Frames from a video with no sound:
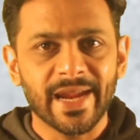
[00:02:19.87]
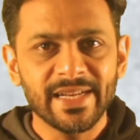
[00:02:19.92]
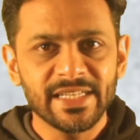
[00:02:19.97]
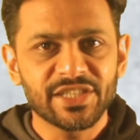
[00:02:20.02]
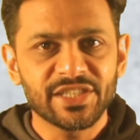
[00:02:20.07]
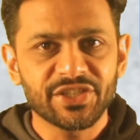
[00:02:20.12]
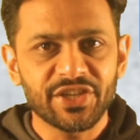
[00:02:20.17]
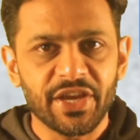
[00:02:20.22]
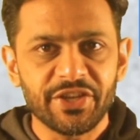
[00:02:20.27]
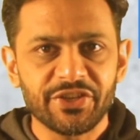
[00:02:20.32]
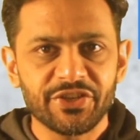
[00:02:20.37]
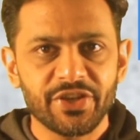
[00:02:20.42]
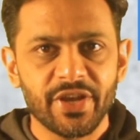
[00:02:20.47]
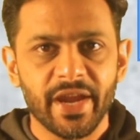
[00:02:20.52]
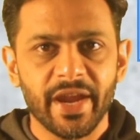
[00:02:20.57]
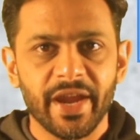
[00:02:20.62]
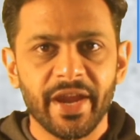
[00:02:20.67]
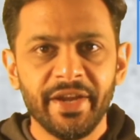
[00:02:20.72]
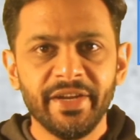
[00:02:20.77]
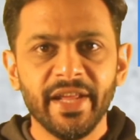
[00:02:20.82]
stage,
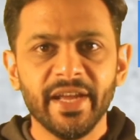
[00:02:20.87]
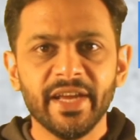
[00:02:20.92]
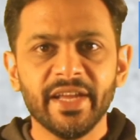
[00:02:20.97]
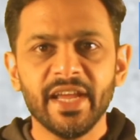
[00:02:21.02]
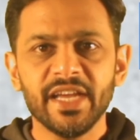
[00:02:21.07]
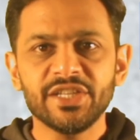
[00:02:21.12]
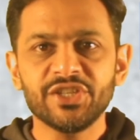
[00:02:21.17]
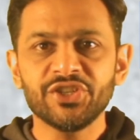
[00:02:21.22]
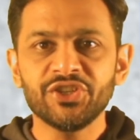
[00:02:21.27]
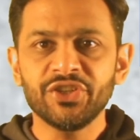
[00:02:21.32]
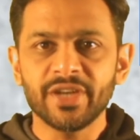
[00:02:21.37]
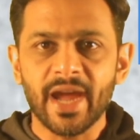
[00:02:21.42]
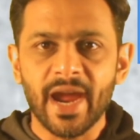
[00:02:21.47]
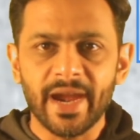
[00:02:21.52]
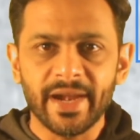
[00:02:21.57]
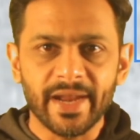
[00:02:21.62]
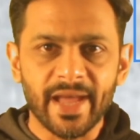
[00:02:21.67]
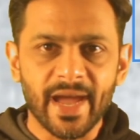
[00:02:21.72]
integration and